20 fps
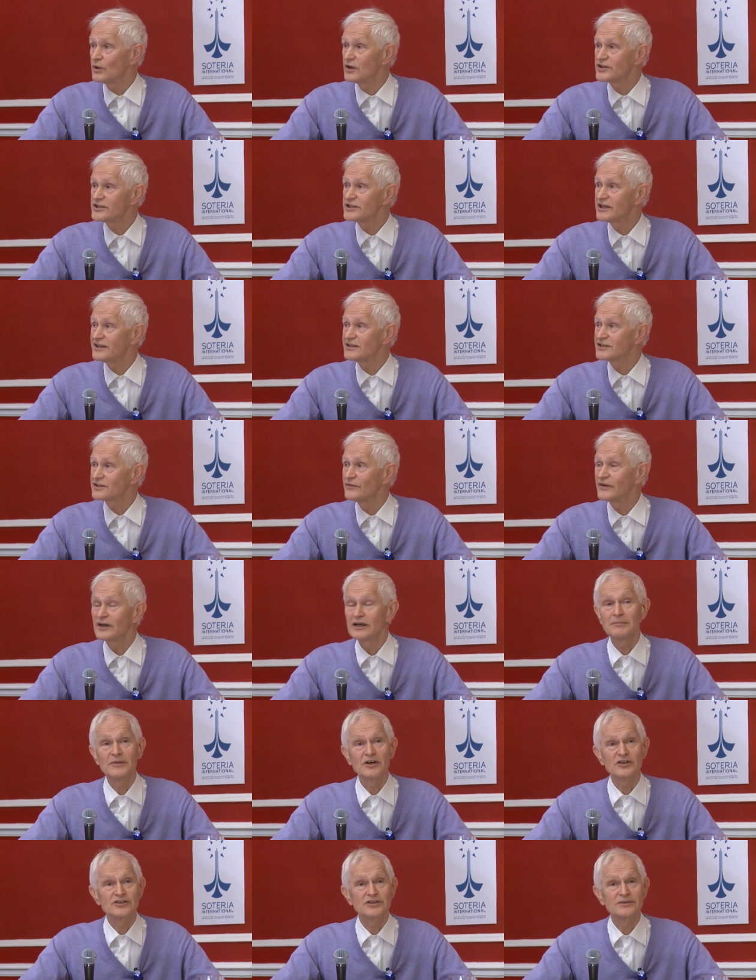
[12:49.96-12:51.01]
change very
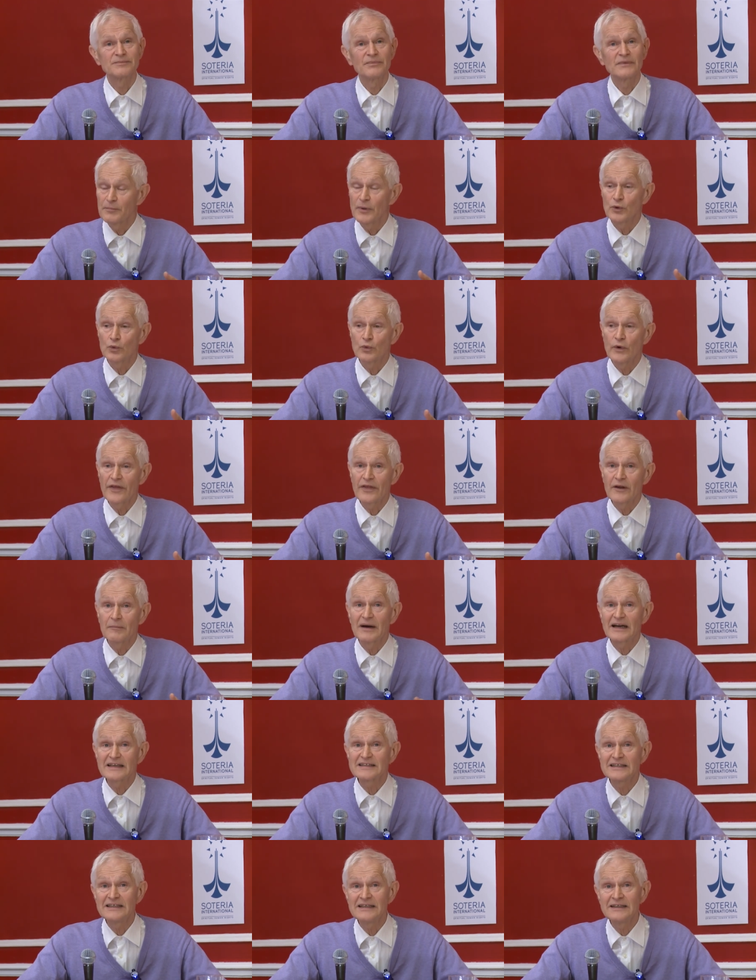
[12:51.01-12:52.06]
much. But whether
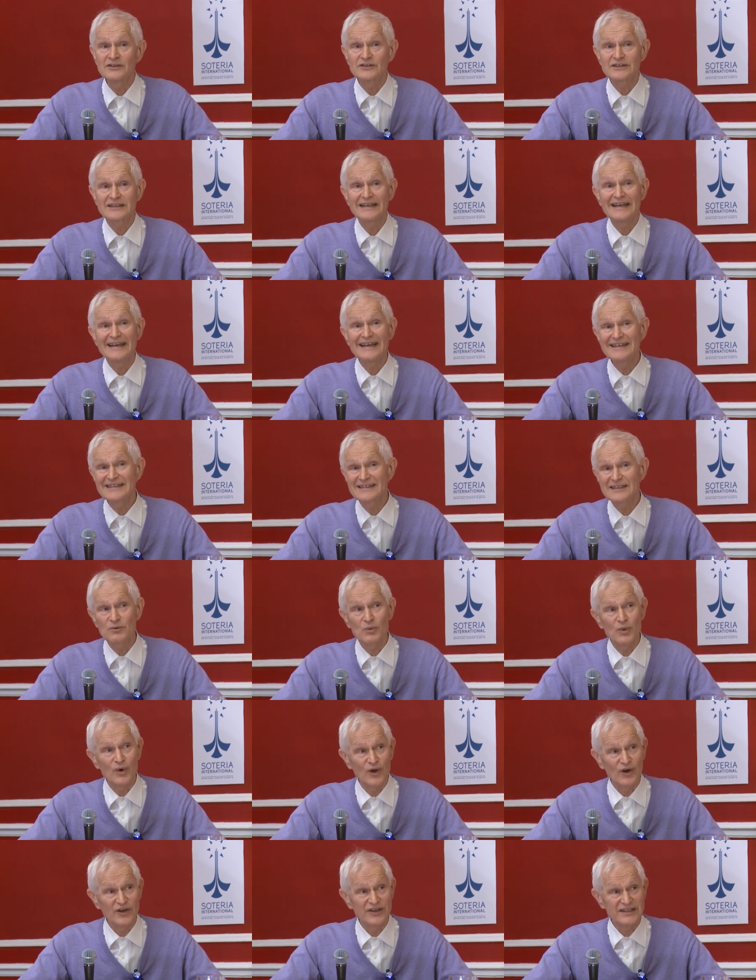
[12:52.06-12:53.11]
Martinus is a
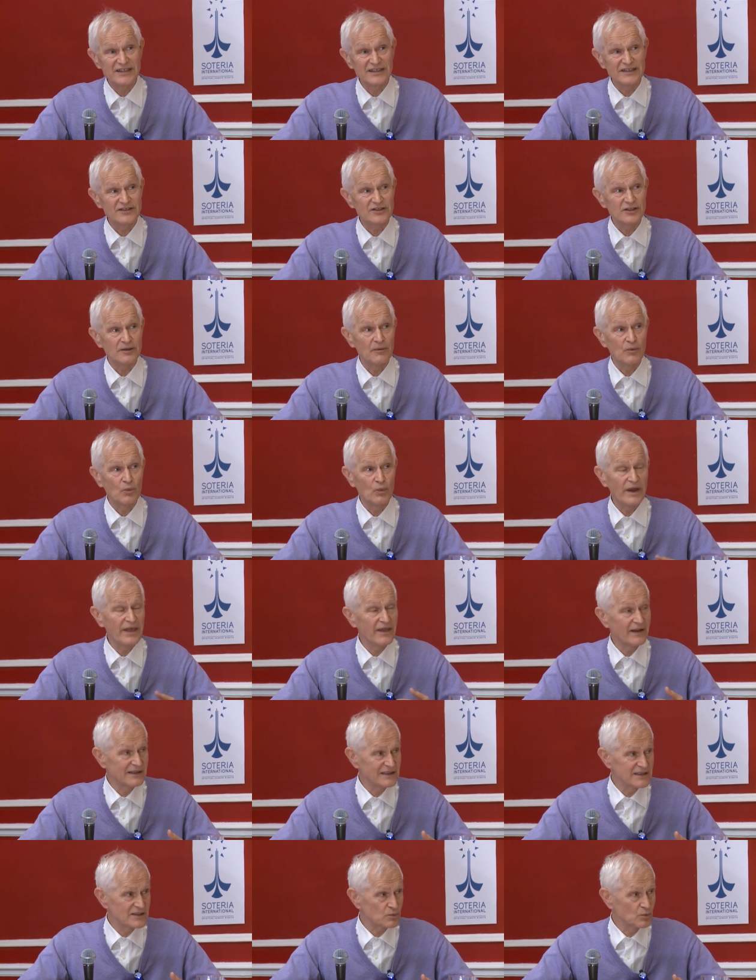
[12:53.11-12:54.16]
world teacher, whether
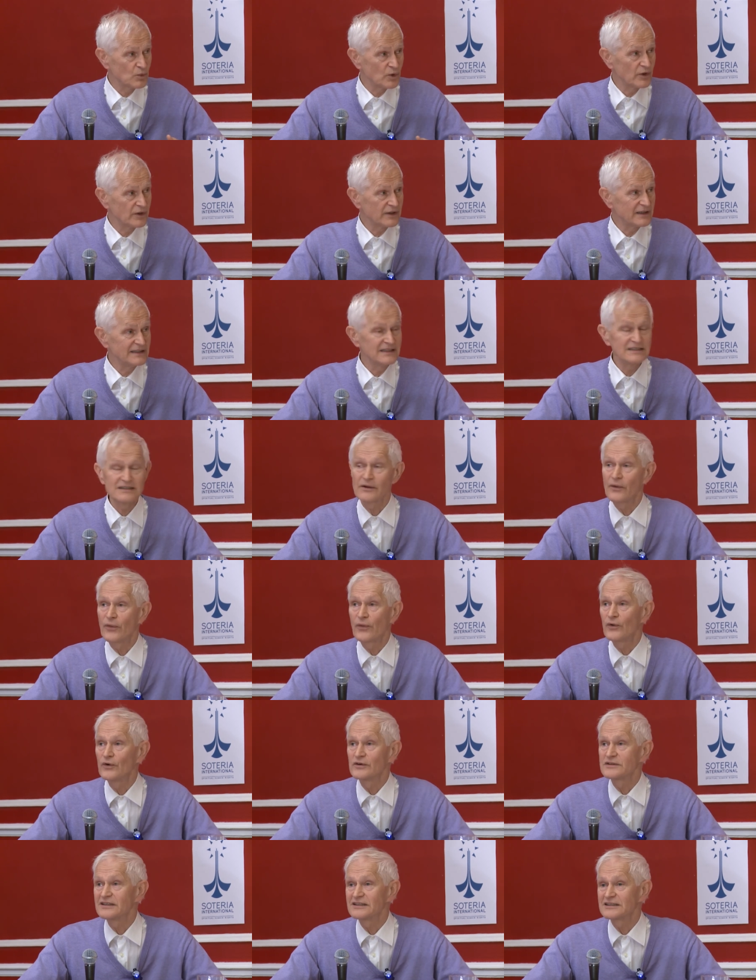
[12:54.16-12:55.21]
his work is the
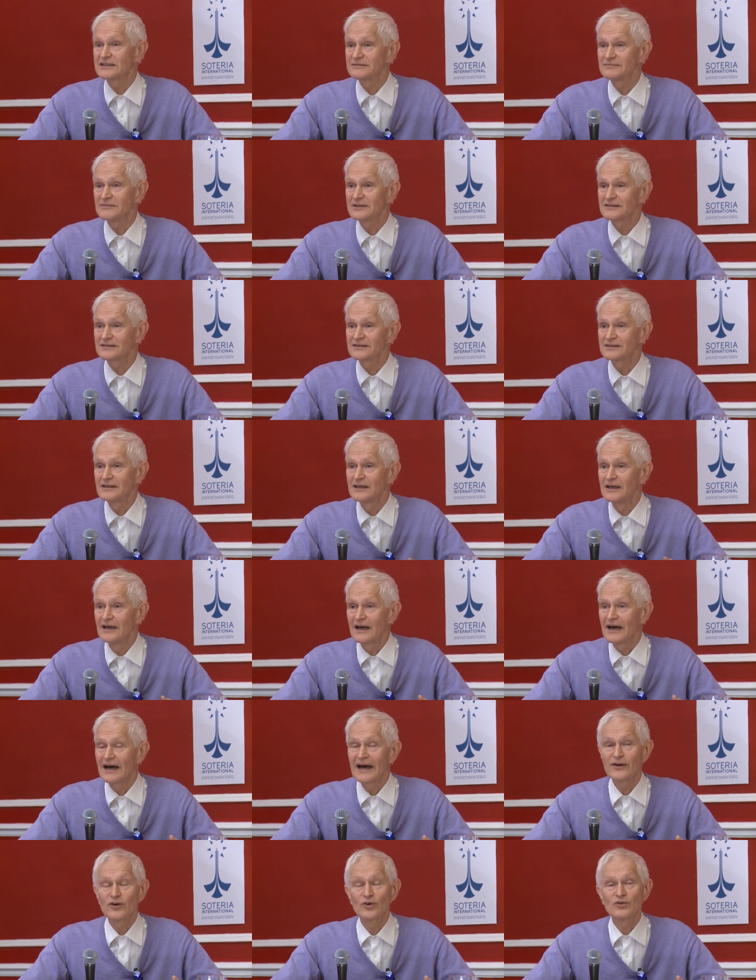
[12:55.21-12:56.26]
Third Testament,
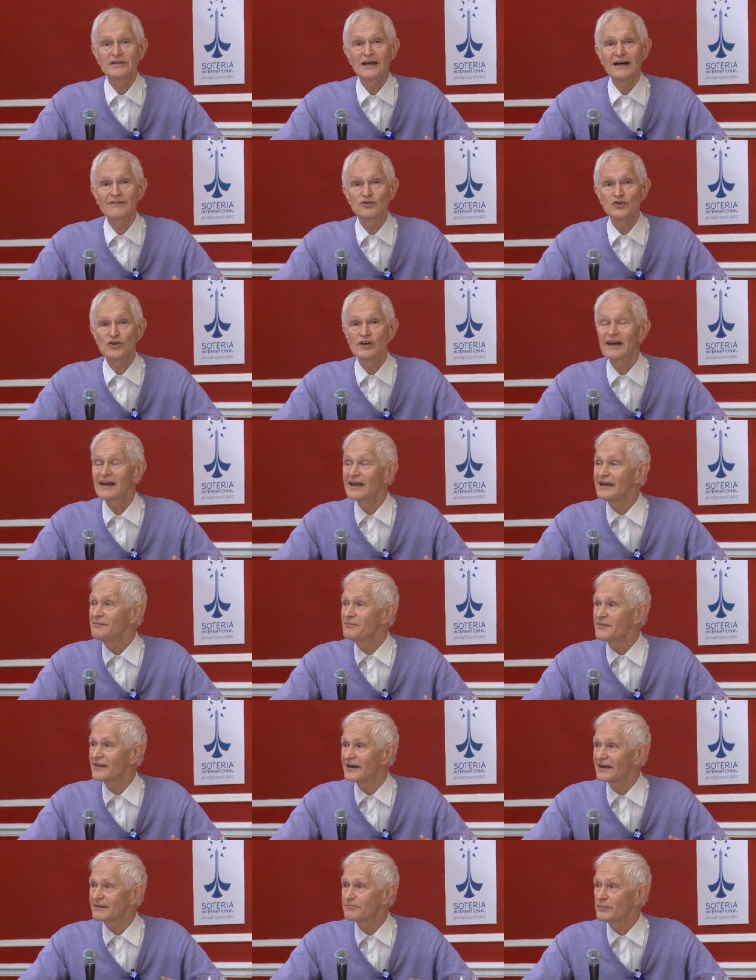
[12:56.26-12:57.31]
I don't have to claim
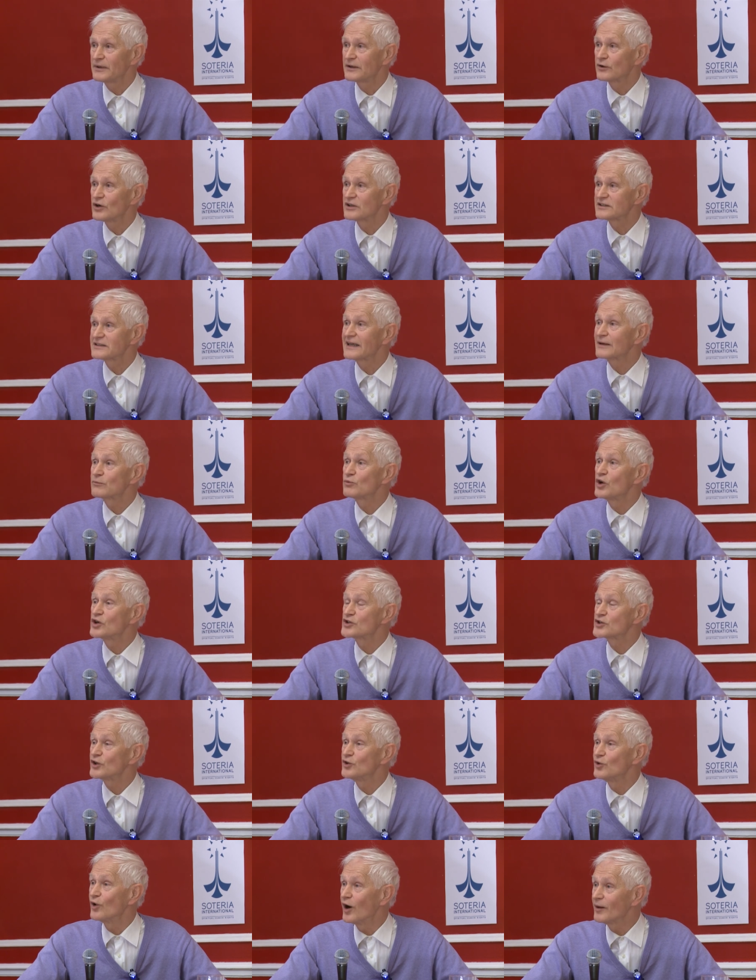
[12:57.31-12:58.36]
that, because that will
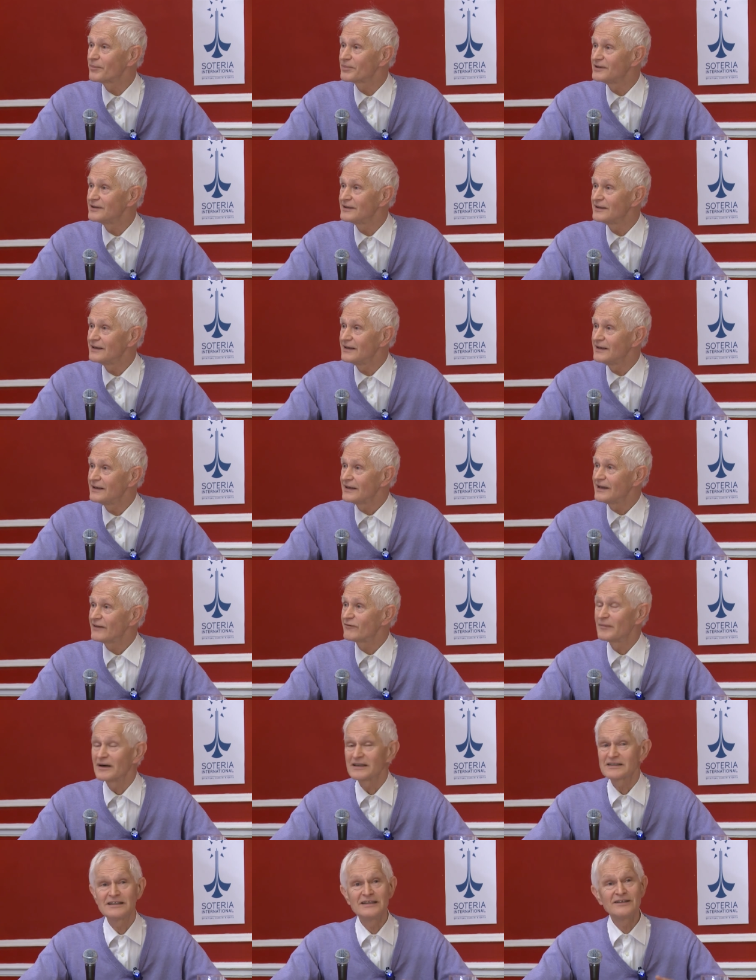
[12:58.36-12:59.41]
show up. If
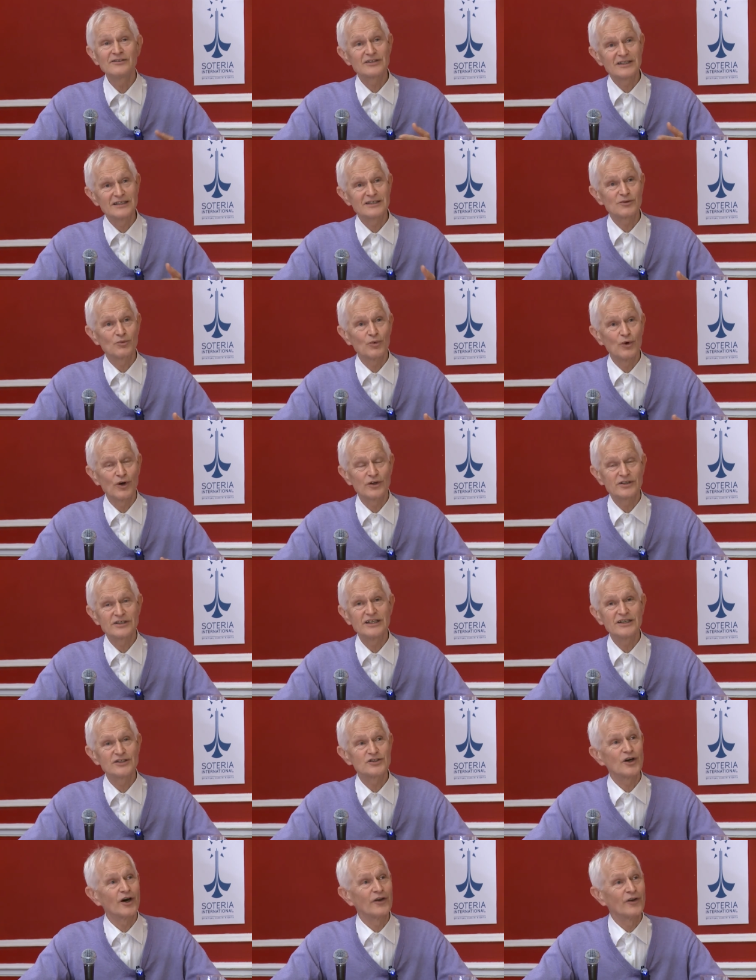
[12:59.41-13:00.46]
Martinus is a world
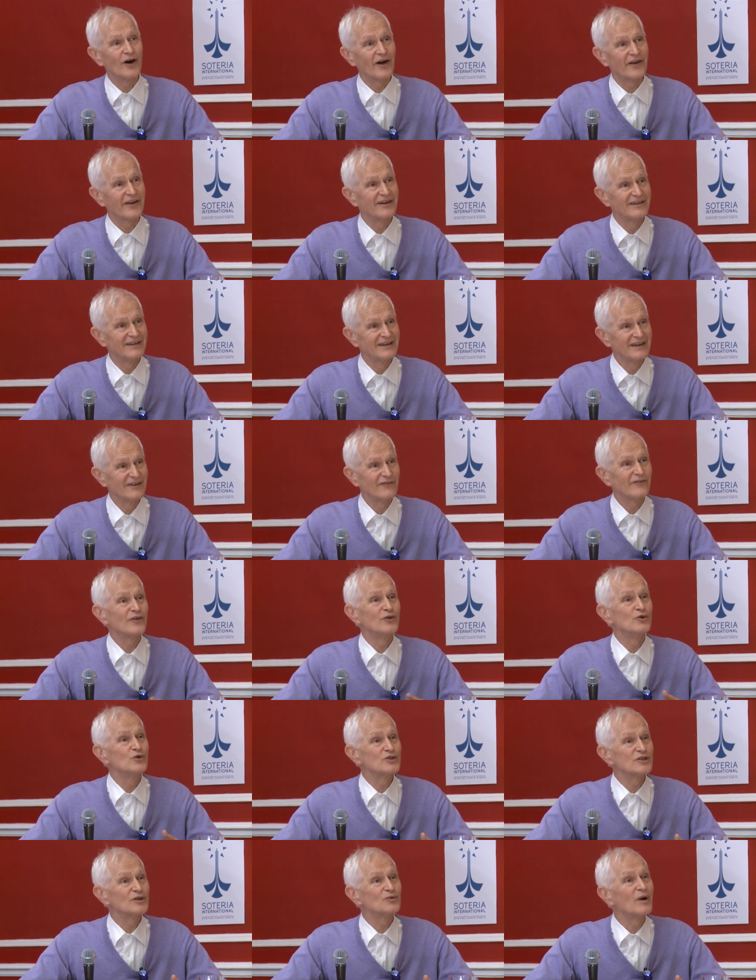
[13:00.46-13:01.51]
teacher or not,
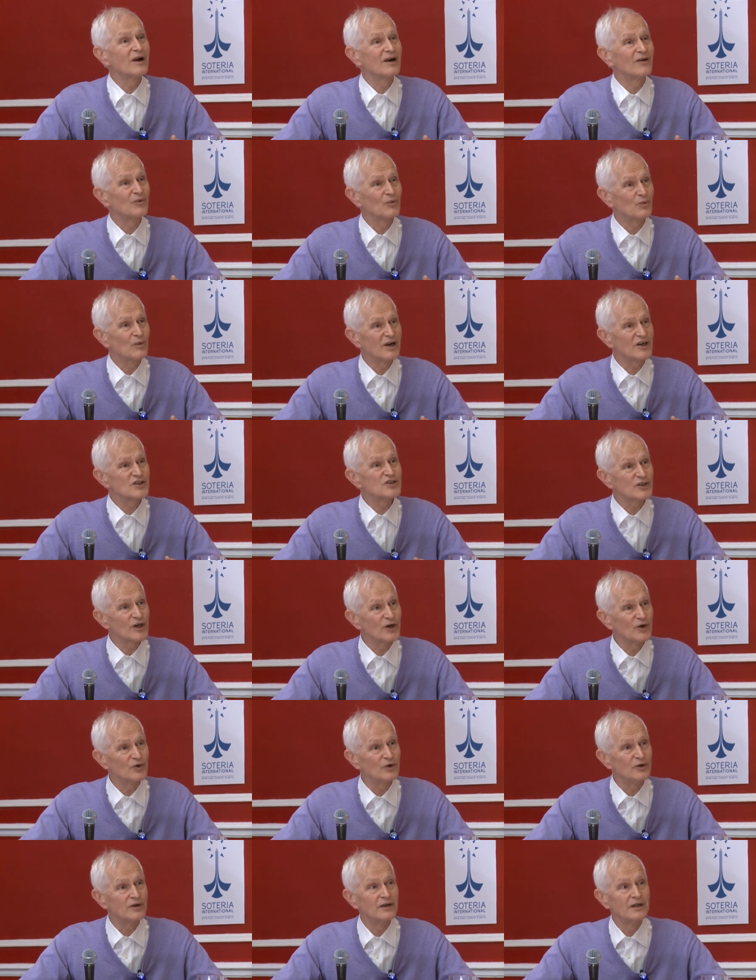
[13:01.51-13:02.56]
future will
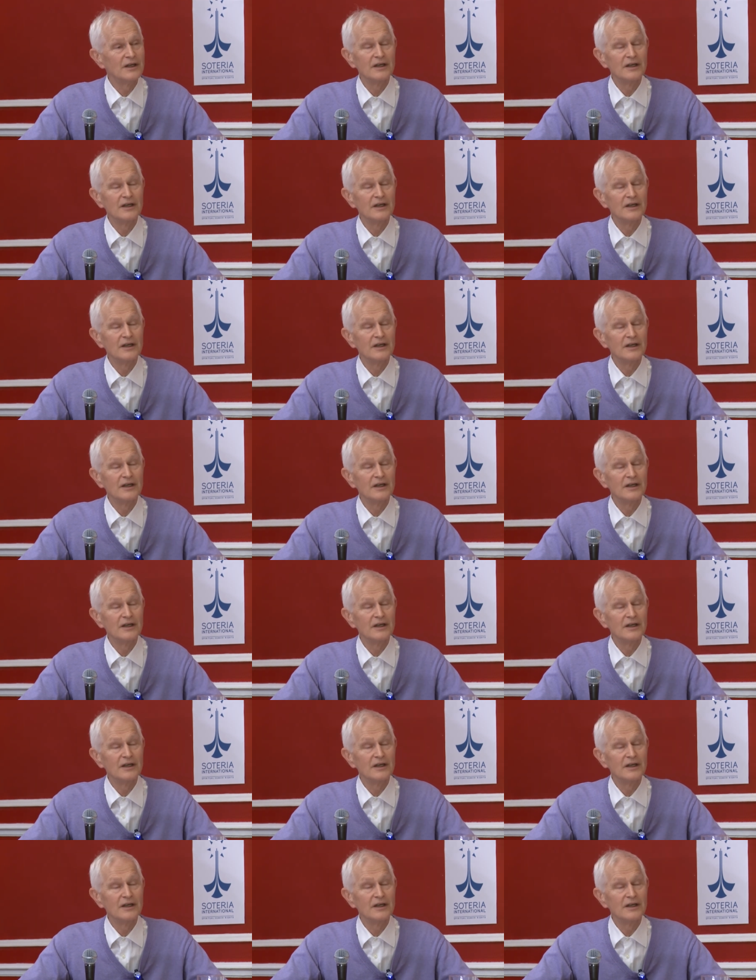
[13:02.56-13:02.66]
show.